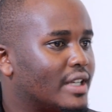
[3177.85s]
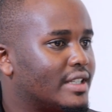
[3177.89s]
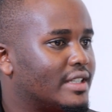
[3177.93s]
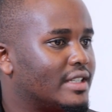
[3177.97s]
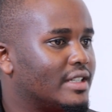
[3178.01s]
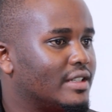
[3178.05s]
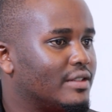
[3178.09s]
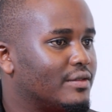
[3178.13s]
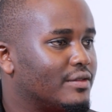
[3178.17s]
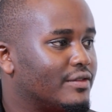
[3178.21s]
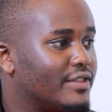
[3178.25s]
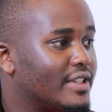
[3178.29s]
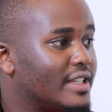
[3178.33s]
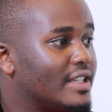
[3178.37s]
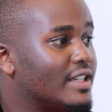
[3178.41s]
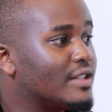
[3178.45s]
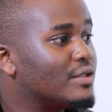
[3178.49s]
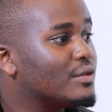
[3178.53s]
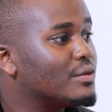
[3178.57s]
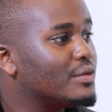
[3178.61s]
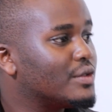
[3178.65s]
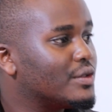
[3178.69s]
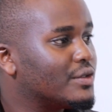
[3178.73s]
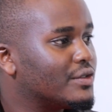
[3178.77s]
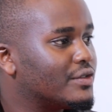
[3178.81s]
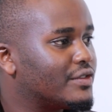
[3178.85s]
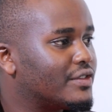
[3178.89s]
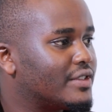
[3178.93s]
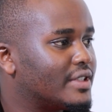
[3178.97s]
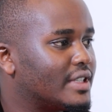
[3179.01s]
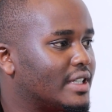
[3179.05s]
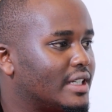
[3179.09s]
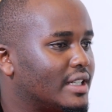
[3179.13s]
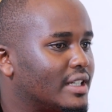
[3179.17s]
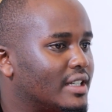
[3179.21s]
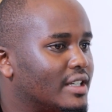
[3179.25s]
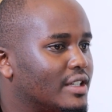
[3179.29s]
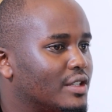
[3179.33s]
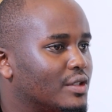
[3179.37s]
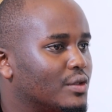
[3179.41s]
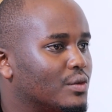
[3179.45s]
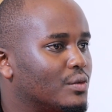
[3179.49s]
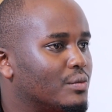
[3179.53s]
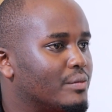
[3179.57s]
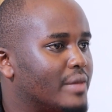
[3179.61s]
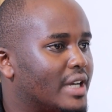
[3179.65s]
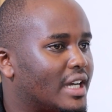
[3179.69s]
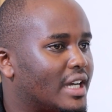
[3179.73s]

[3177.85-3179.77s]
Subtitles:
as in, when you said, you